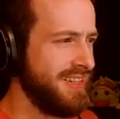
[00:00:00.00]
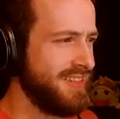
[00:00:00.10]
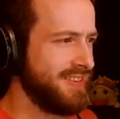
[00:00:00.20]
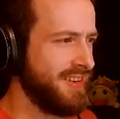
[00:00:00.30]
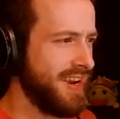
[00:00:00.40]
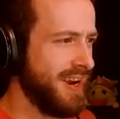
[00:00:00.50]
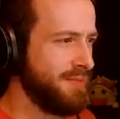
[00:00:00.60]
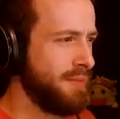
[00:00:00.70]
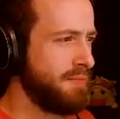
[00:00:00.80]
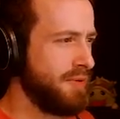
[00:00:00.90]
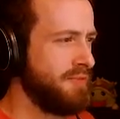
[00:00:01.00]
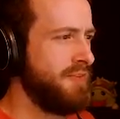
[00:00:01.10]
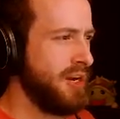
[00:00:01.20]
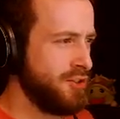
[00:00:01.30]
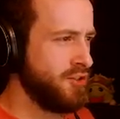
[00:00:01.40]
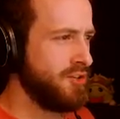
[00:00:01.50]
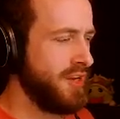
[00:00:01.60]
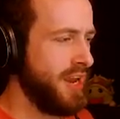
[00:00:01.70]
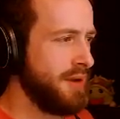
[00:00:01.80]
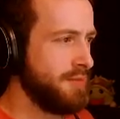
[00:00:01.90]
of this, okay? I'm a professional
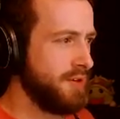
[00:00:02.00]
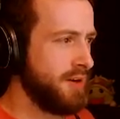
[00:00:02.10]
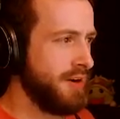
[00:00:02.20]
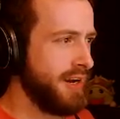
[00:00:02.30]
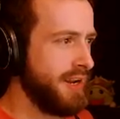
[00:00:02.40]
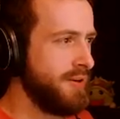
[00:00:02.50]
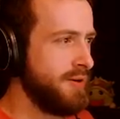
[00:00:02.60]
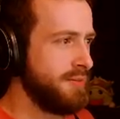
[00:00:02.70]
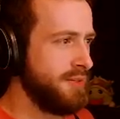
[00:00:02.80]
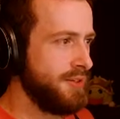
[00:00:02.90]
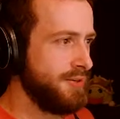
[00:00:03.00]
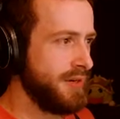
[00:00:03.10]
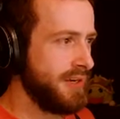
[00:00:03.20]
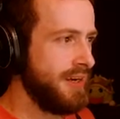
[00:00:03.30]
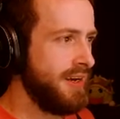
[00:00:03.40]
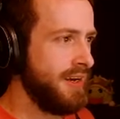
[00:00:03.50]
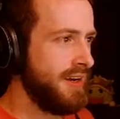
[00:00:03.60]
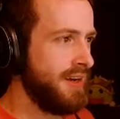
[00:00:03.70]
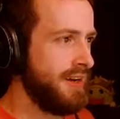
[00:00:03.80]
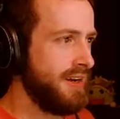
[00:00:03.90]
gamer, alright? I know what I'm doing.
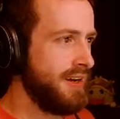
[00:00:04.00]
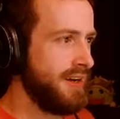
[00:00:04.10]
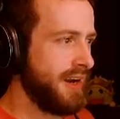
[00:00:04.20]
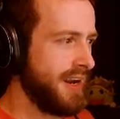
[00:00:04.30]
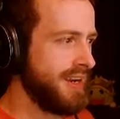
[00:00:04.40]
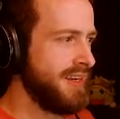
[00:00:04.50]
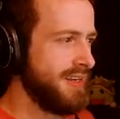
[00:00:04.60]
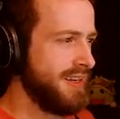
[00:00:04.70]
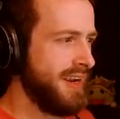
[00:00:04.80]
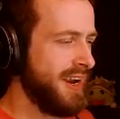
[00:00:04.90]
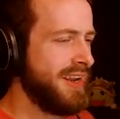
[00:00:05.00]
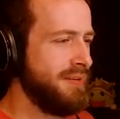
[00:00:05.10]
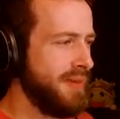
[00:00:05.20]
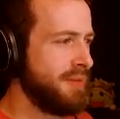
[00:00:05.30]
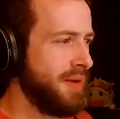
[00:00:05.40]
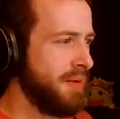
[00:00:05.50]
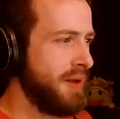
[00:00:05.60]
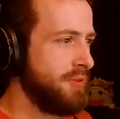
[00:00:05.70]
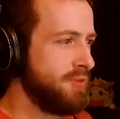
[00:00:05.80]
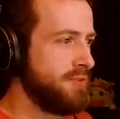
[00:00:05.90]
I can I can make my way
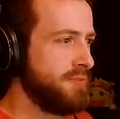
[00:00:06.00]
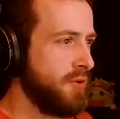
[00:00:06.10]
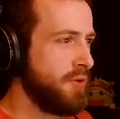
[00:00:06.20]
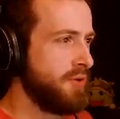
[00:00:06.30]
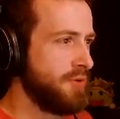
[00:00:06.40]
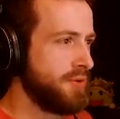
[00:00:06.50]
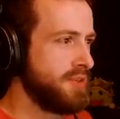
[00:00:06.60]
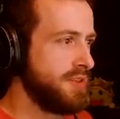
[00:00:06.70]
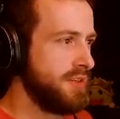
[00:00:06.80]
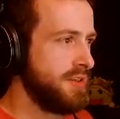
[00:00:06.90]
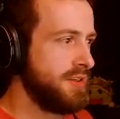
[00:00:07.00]
through some corridors.